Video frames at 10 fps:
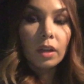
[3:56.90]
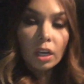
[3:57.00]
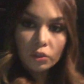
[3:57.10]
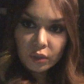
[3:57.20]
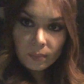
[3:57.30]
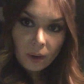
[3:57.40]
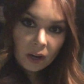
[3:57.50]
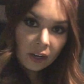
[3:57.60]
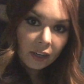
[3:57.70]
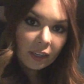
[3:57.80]
The country
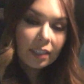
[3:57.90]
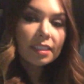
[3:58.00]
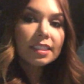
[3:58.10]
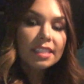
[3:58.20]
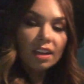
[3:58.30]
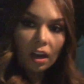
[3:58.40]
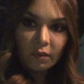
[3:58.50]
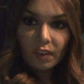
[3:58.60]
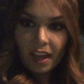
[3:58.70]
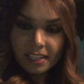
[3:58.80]
bar did not
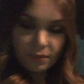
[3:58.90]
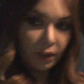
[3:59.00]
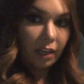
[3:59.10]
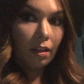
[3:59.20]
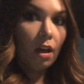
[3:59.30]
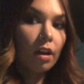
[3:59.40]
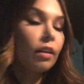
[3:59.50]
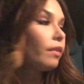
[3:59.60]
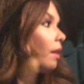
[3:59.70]
last very long.